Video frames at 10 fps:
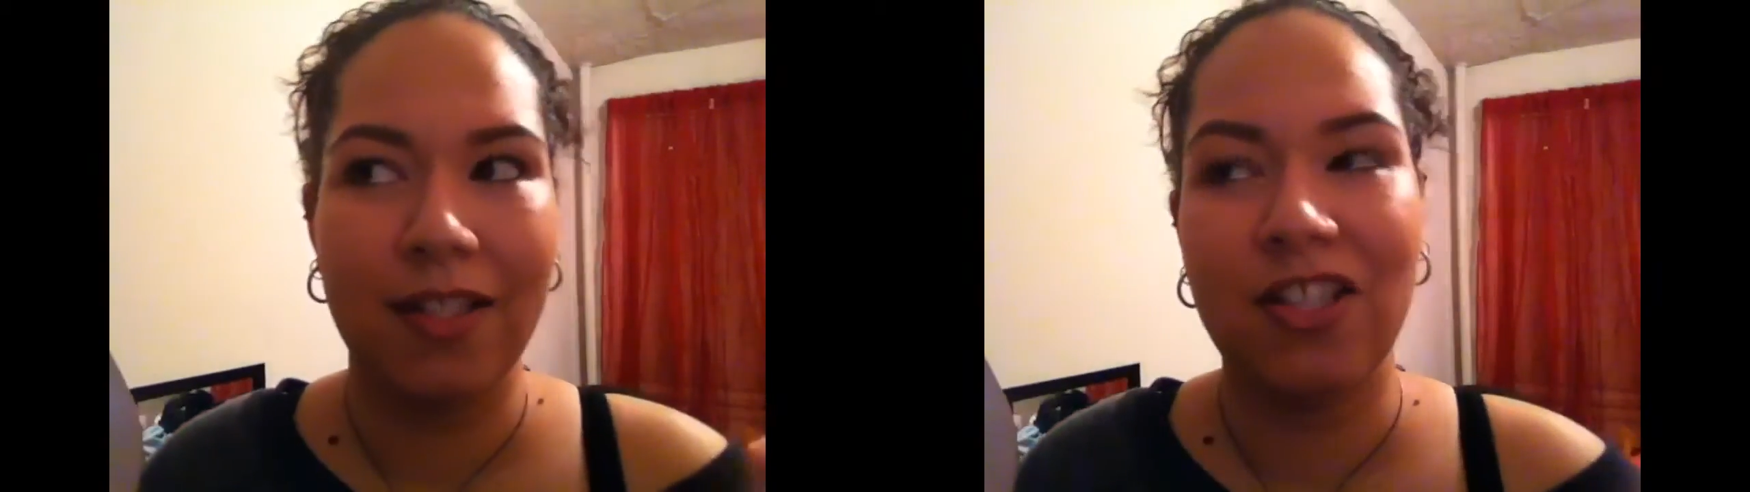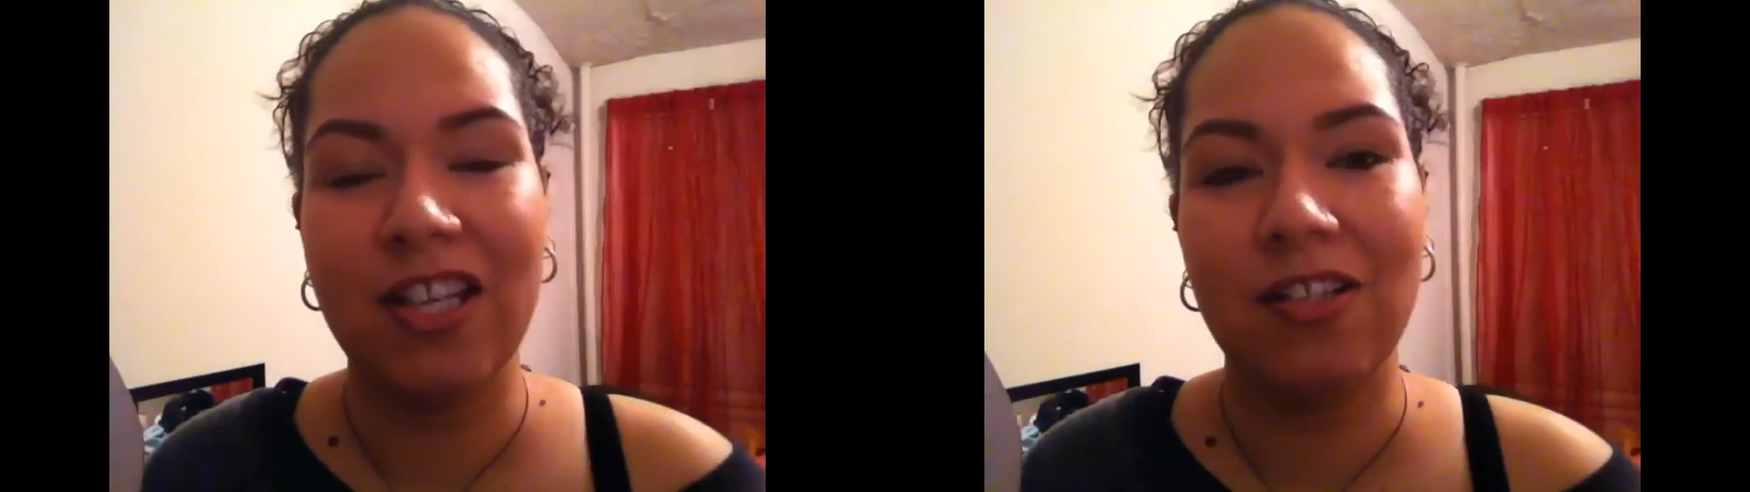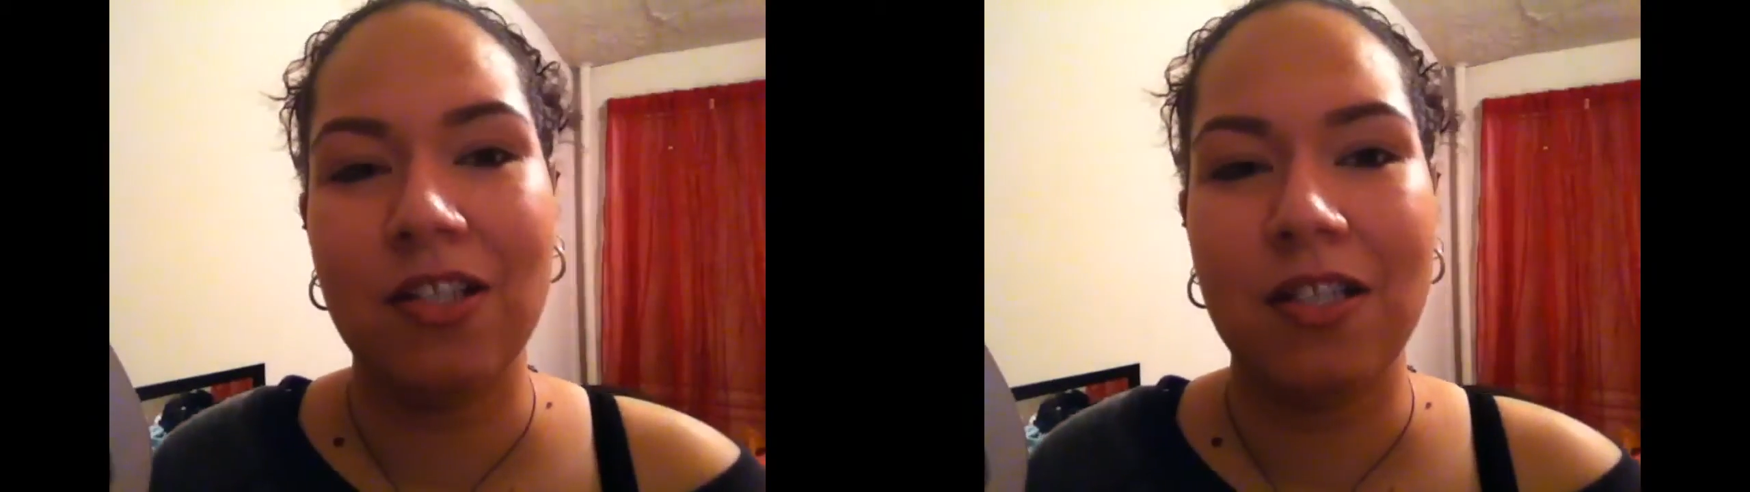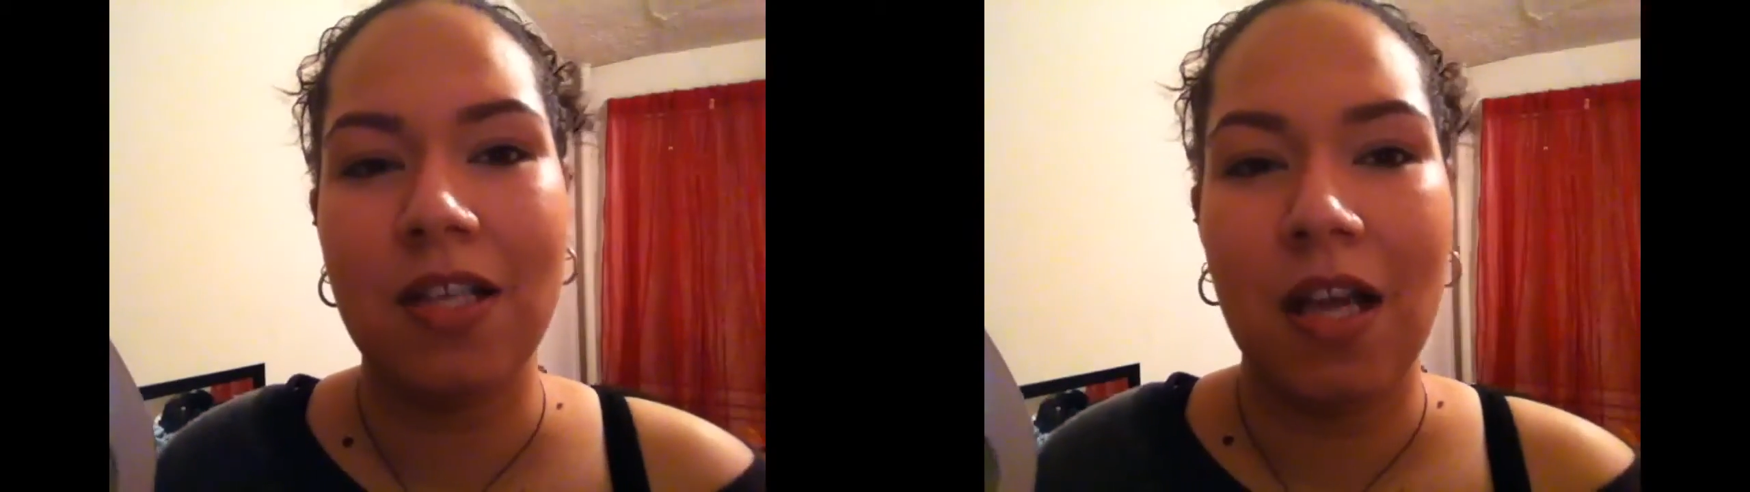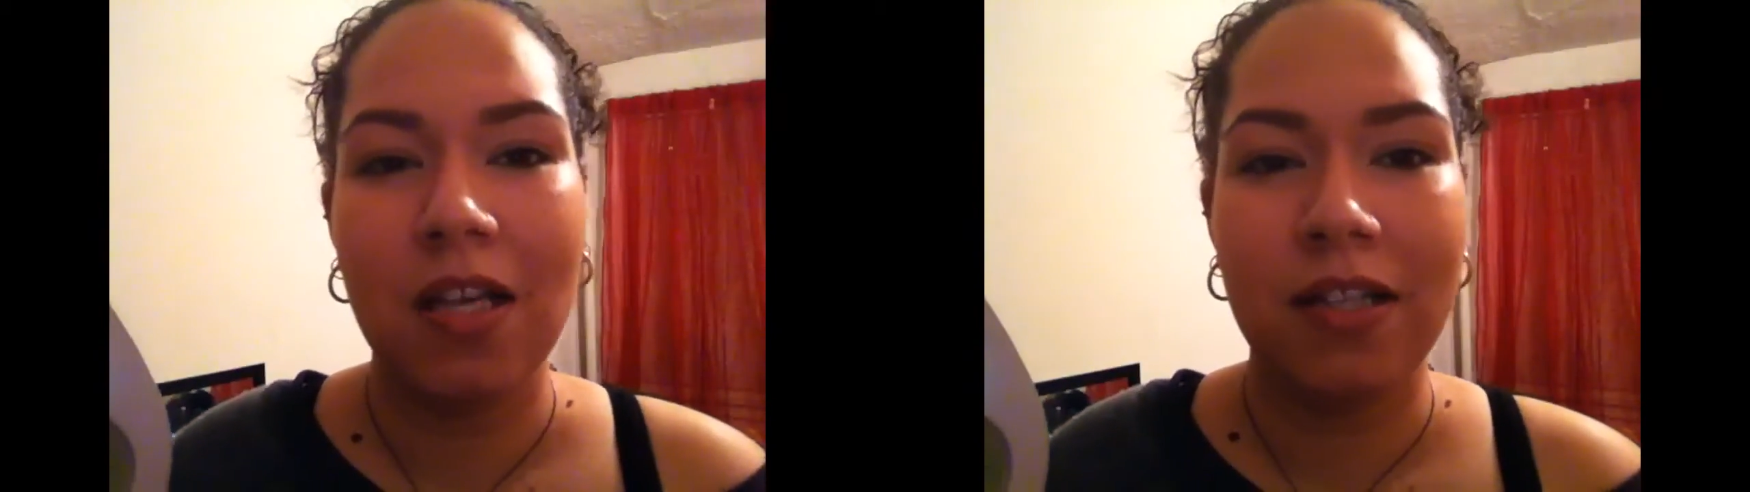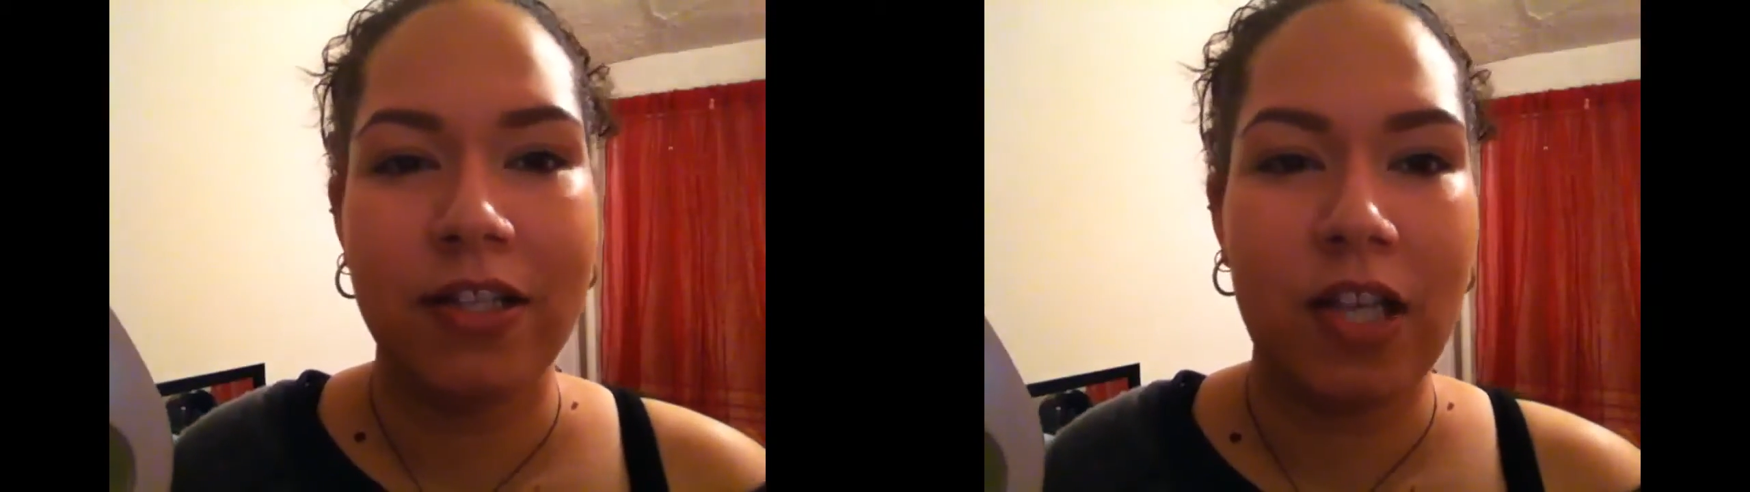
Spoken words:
changes the